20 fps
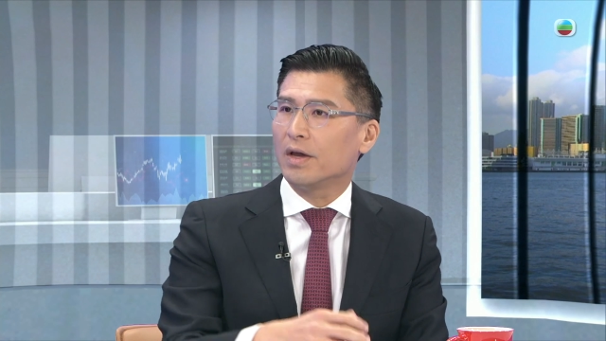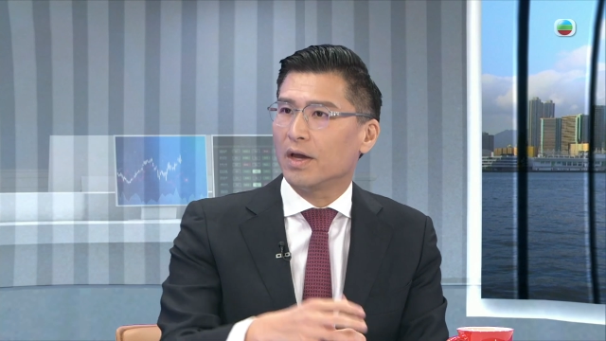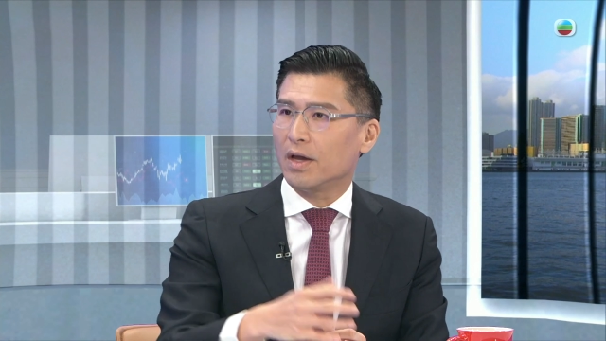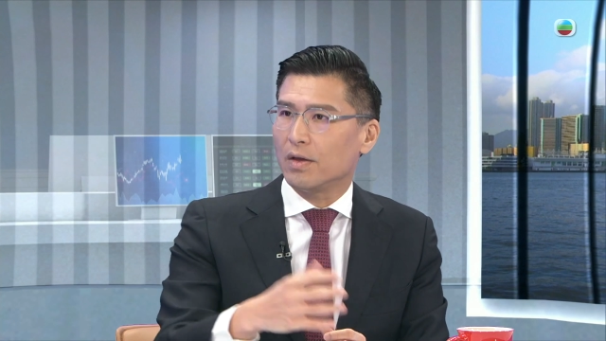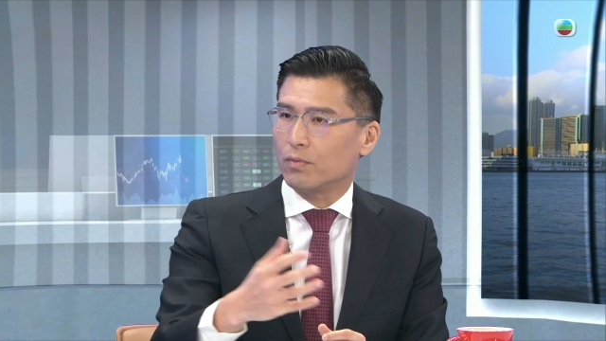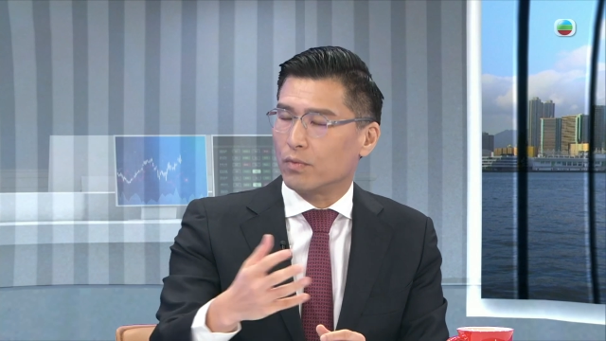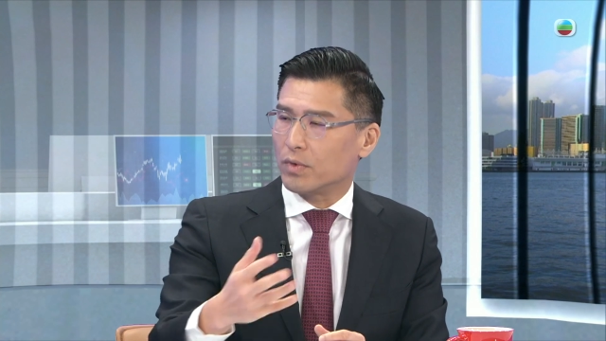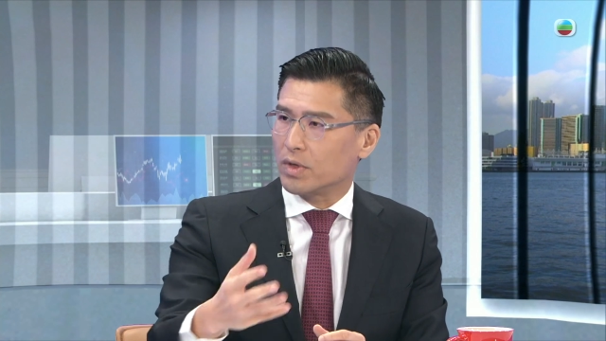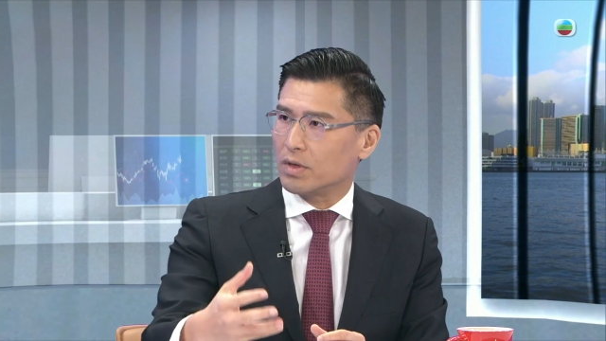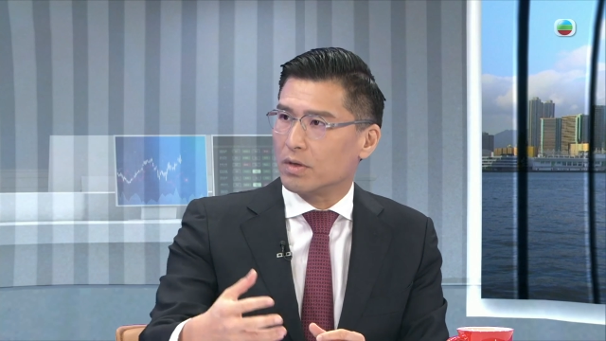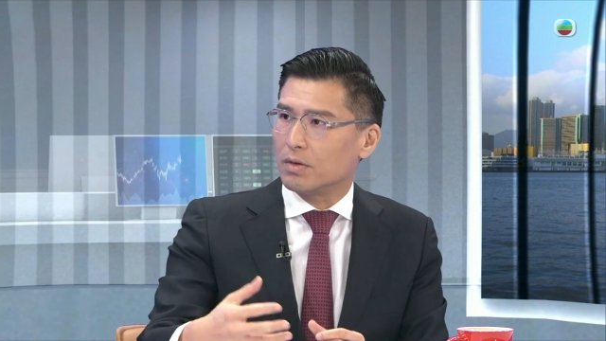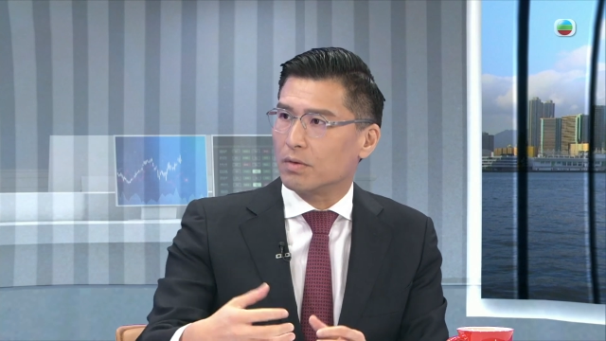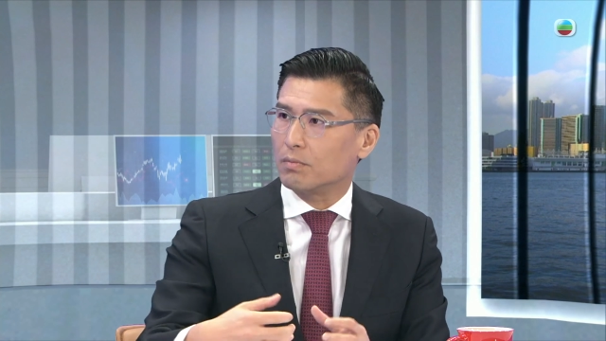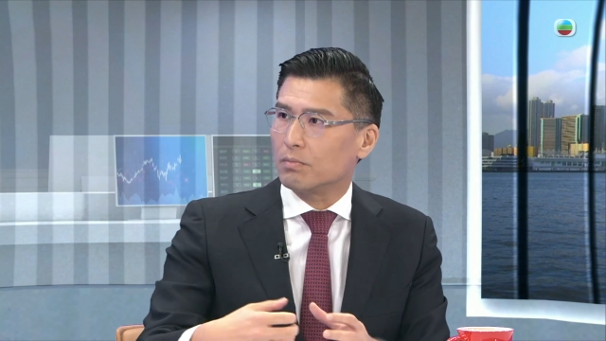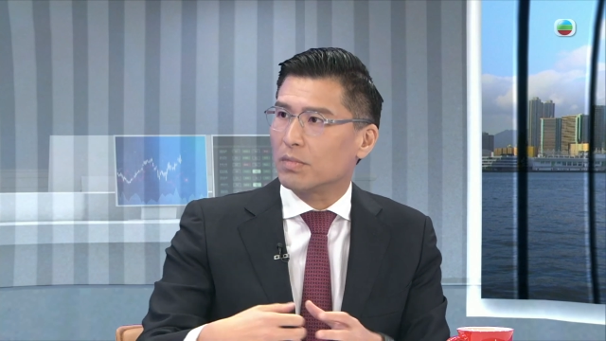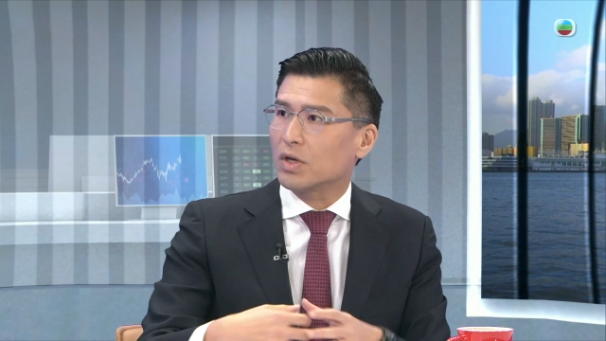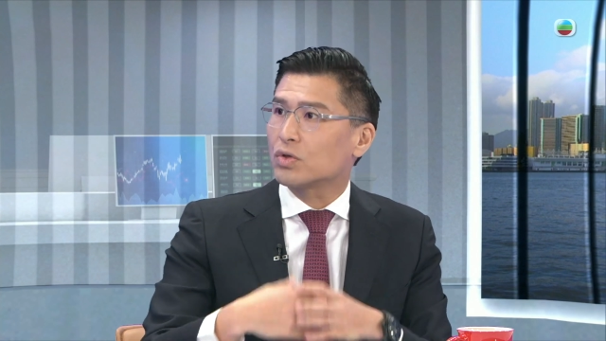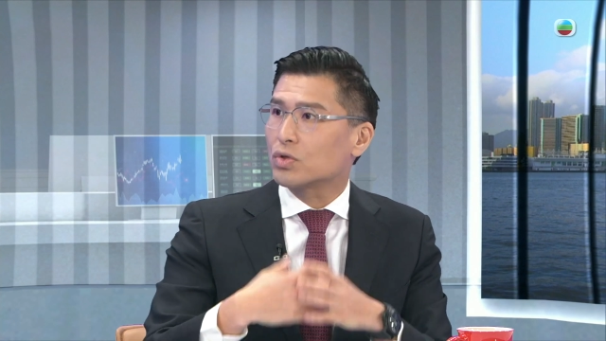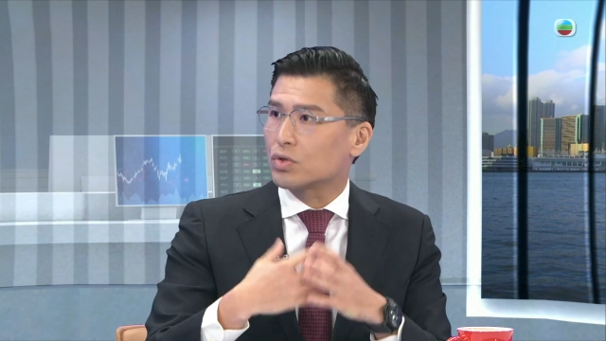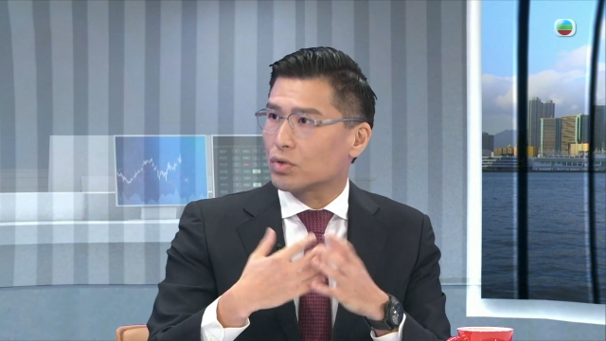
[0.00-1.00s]
and we
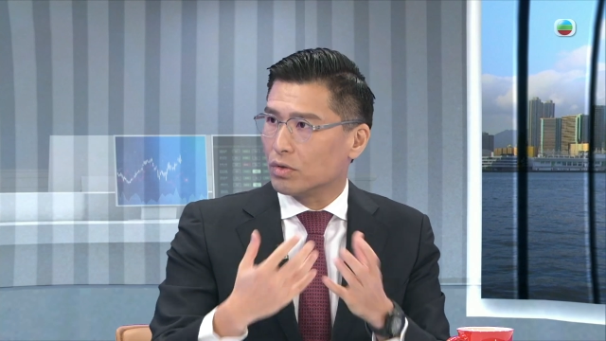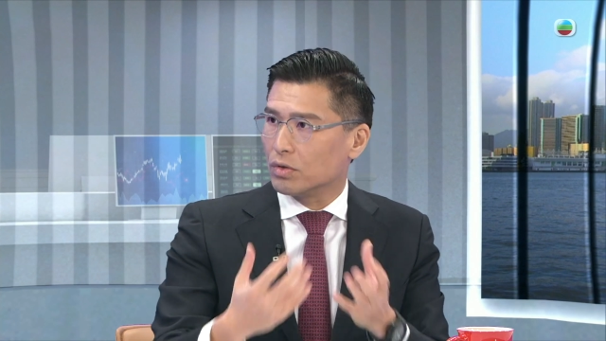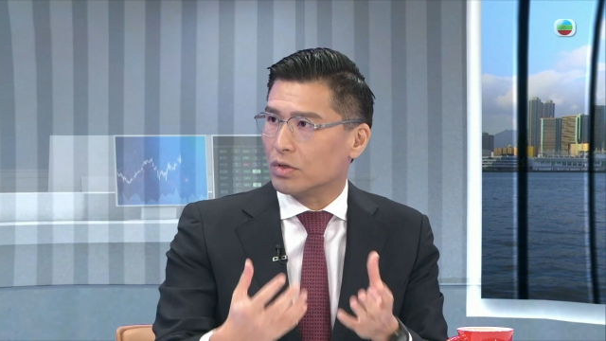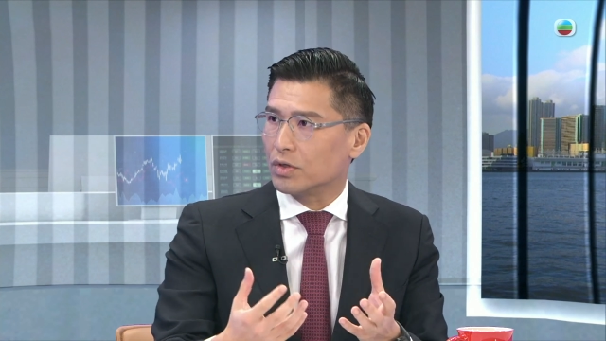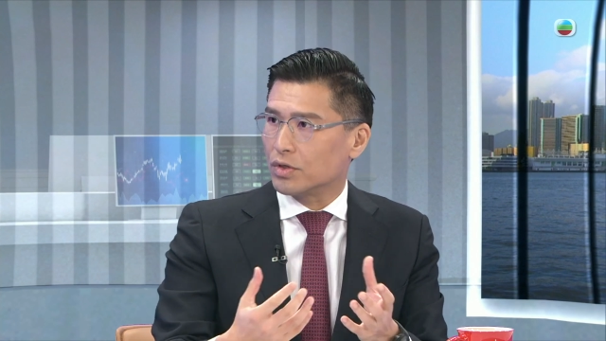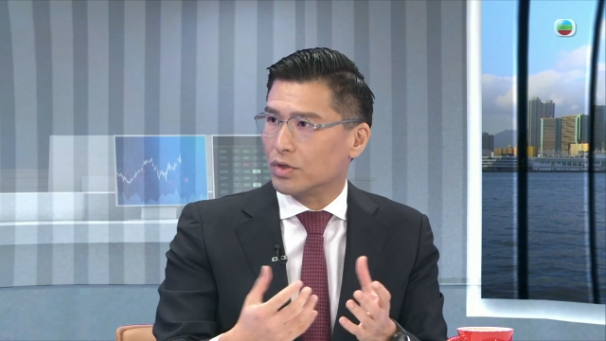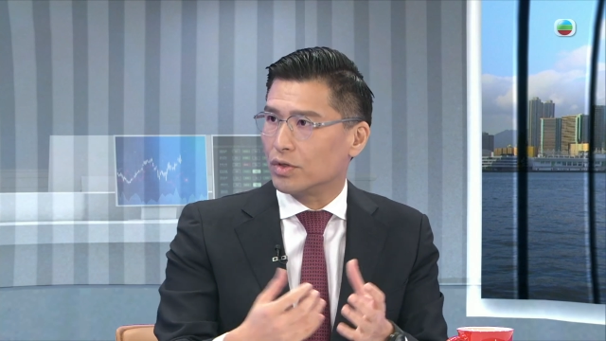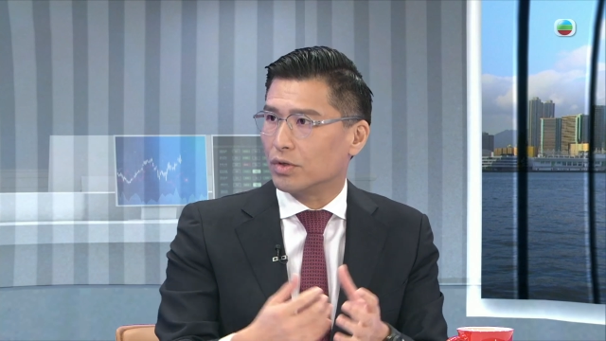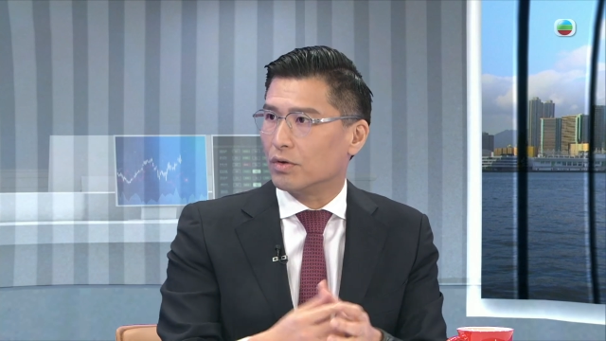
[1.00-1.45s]
make sure,